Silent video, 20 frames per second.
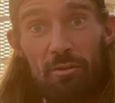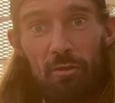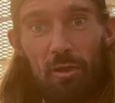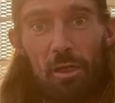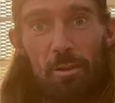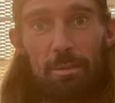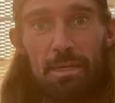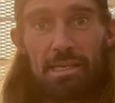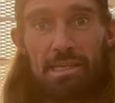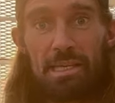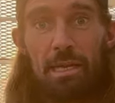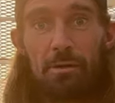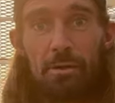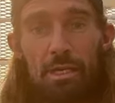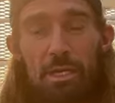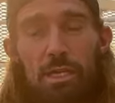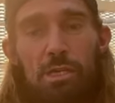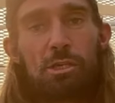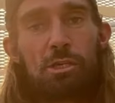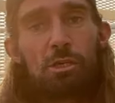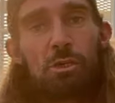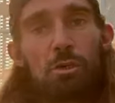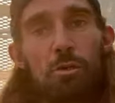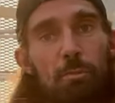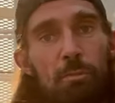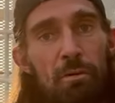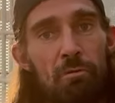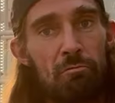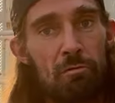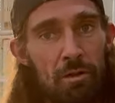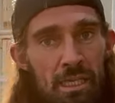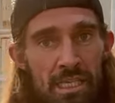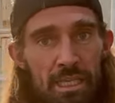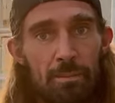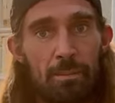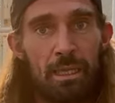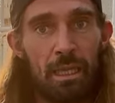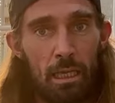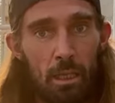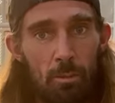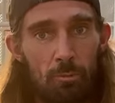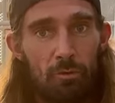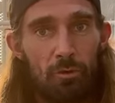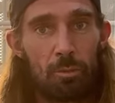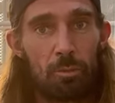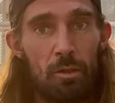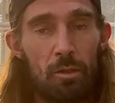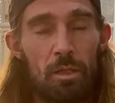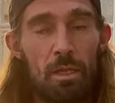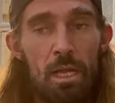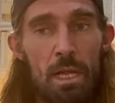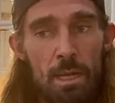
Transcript: kilometers an hour. It should be reasonably comfortable.